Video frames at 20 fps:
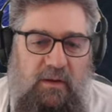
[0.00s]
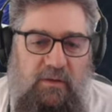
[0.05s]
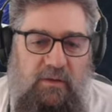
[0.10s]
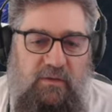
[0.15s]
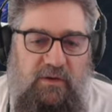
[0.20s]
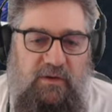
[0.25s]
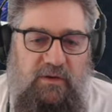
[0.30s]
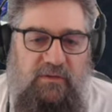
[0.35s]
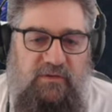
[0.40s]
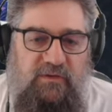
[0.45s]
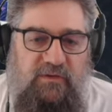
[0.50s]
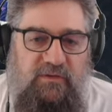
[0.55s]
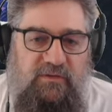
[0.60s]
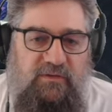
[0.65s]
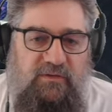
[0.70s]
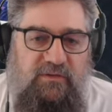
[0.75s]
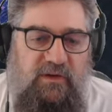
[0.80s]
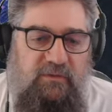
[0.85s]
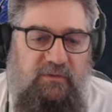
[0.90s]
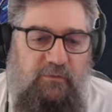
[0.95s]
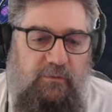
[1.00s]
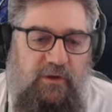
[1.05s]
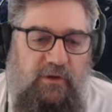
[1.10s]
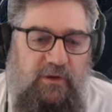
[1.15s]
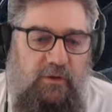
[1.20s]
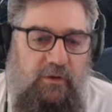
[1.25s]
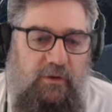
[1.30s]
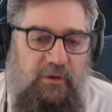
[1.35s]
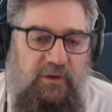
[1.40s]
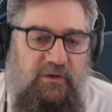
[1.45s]
There's C for
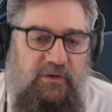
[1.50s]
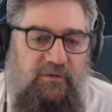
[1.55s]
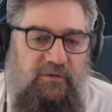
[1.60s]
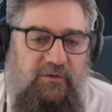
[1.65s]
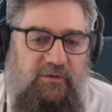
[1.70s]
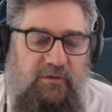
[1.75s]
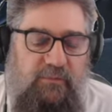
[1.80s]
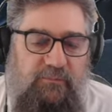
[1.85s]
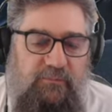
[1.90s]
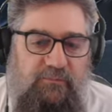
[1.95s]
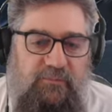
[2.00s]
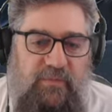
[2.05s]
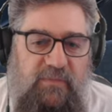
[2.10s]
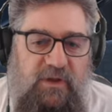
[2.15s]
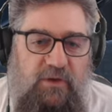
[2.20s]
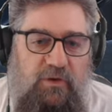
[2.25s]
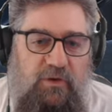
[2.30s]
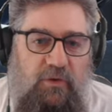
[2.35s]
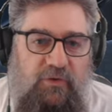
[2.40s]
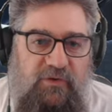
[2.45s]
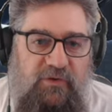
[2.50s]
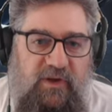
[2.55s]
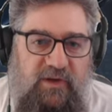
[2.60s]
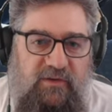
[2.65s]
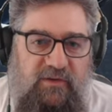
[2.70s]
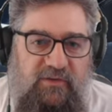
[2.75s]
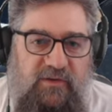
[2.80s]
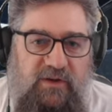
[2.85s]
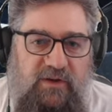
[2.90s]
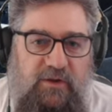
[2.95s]
acknowledge,
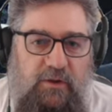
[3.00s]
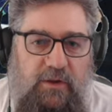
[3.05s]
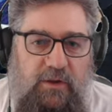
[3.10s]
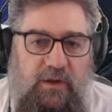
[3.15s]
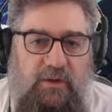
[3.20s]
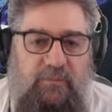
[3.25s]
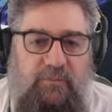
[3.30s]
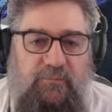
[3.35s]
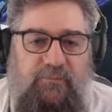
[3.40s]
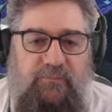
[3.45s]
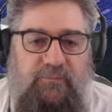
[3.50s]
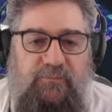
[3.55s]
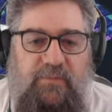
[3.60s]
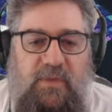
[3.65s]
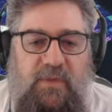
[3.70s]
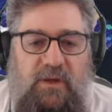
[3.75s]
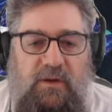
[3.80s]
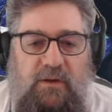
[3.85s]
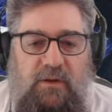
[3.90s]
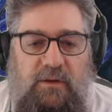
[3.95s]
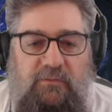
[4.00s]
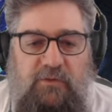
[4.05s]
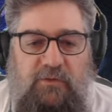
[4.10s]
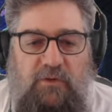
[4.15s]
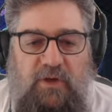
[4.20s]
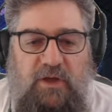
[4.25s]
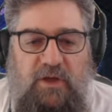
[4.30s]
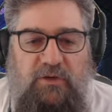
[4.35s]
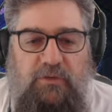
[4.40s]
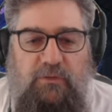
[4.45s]
contact signaler. We've
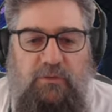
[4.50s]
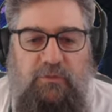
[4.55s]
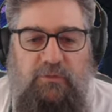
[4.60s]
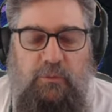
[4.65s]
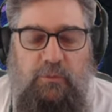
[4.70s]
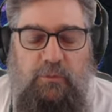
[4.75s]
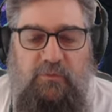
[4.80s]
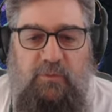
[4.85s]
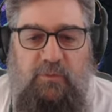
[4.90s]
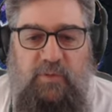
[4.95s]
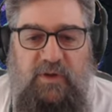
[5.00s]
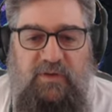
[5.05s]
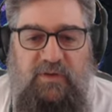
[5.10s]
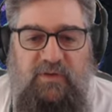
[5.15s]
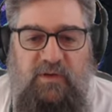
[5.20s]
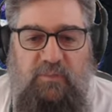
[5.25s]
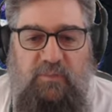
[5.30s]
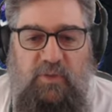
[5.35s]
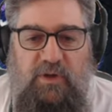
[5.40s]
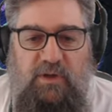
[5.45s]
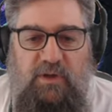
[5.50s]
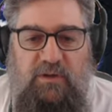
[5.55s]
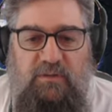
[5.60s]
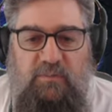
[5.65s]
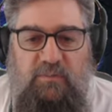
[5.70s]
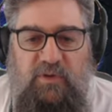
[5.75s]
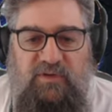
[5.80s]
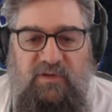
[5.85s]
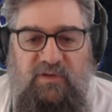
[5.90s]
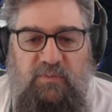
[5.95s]
got our usual for PZB,
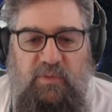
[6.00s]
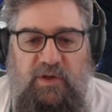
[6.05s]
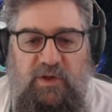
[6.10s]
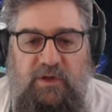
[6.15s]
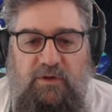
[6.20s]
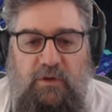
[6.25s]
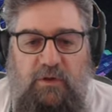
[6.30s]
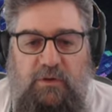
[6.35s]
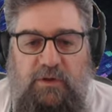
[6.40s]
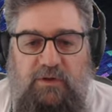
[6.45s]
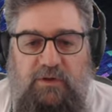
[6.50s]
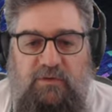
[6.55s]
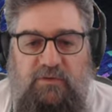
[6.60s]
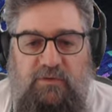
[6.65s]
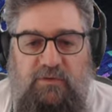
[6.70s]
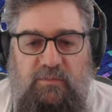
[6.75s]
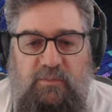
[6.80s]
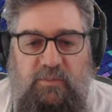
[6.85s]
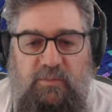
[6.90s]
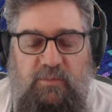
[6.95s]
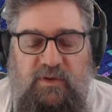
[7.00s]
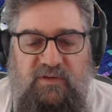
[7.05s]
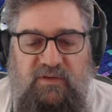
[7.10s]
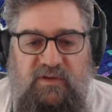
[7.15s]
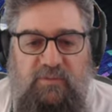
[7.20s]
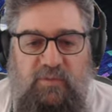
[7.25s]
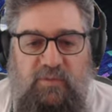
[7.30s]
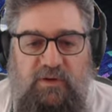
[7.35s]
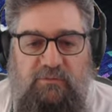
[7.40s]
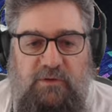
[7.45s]
PZB acknowledge.
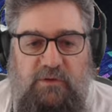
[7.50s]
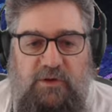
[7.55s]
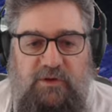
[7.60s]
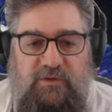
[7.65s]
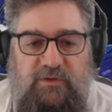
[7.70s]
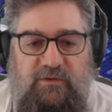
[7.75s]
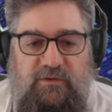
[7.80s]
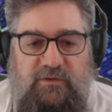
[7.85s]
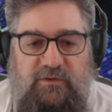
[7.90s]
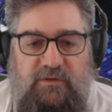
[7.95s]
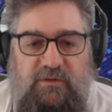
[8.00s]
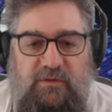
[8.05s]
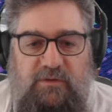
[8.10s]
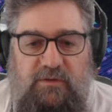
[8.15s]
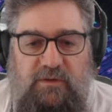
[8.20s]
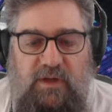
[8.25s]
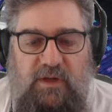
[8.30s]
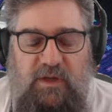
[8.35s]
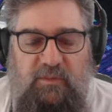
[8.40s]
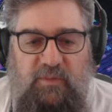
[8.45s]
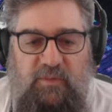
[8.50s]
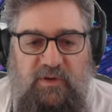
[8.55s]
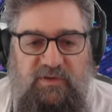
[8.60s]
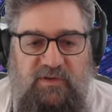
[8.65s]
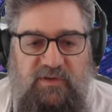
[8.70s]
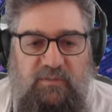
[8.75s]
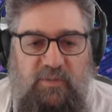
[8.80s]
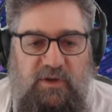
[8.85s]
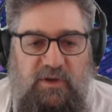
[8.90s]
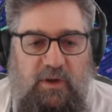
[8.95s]
PZB release and
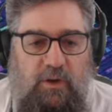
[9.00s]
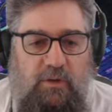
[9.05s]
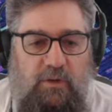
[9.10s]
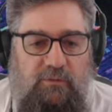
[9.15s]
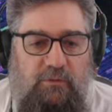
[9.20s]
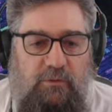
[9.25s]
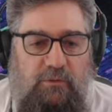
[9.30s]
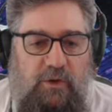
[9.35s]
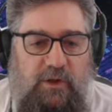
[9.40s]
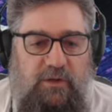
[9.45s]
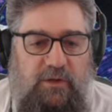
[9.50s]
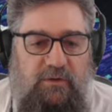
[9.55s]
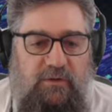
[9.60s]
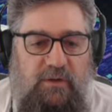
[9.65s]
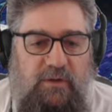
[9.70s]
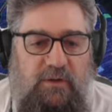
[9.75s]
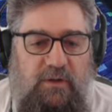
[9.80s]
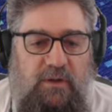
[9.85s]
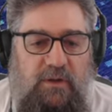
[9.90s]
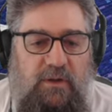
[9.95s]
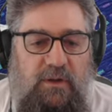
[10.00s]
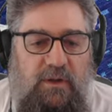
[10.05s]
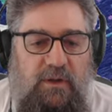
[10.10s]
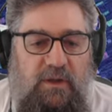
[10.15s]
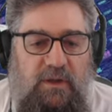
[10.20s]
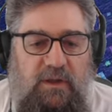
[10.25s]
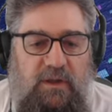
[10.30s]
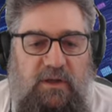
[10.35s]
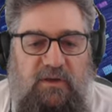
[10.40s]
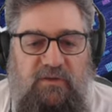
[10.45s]
PZB override,
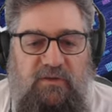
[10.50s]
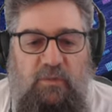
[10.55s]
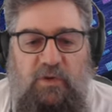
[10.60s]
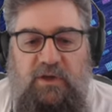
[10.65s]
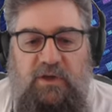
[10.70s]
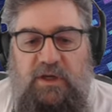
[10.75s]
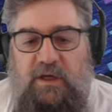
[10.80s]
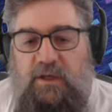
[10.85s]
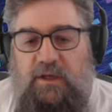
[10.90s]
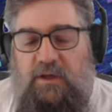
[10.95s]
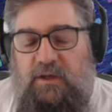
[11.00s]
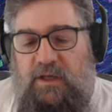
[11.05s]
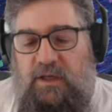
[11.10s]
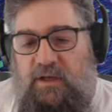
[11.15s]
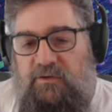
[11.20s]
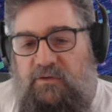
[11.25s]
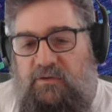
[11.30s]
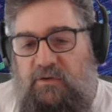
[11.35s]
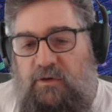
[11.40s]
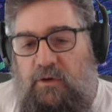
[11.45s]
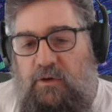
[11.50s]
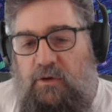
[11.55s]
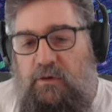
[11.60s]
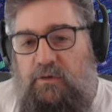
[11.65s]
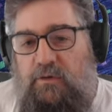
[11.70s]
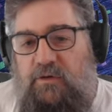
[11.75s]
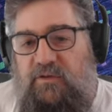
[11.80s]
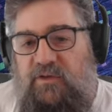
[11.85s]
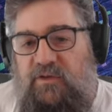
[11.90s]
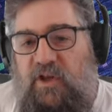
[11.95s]
here's one you're going to get to know.
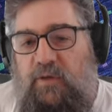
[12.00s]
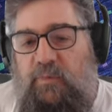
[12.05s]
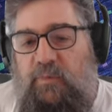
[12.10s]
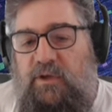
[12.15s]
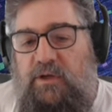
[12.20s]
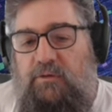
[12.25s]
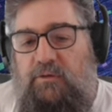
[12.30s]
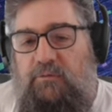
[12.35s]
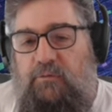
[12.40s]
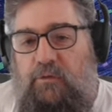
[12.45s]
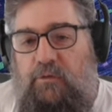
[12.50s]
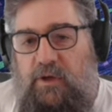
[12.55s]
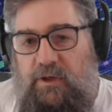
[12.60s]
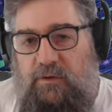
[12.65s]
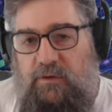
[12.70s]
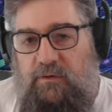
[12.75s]
It's going to be your friend.